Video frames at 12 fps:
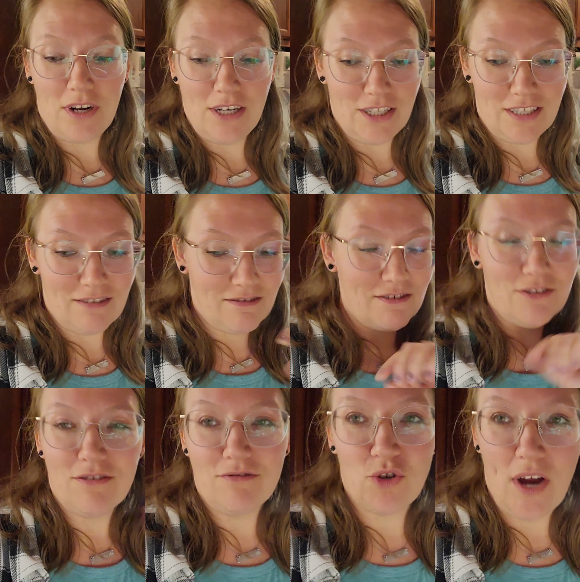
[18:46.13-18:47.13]
I just
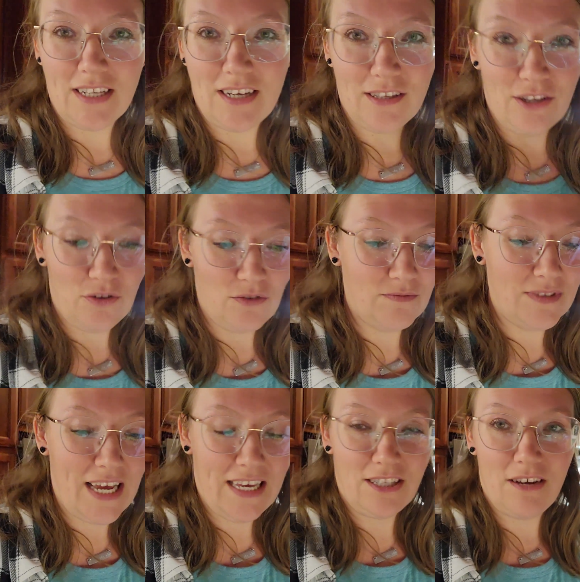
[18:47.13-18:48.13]
tried a little
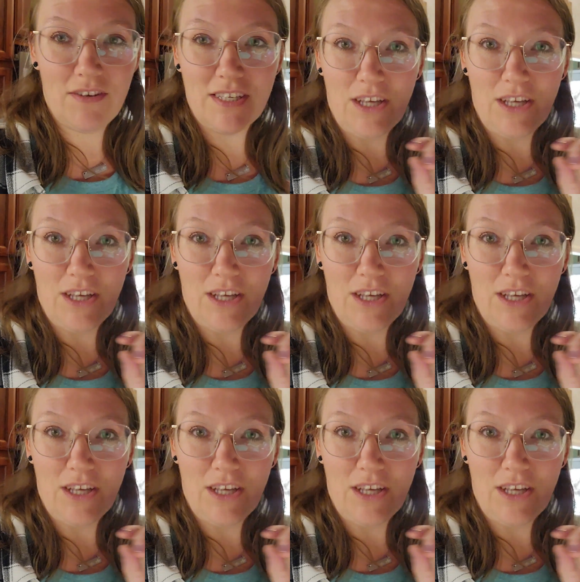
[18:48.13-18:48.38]
taste of it.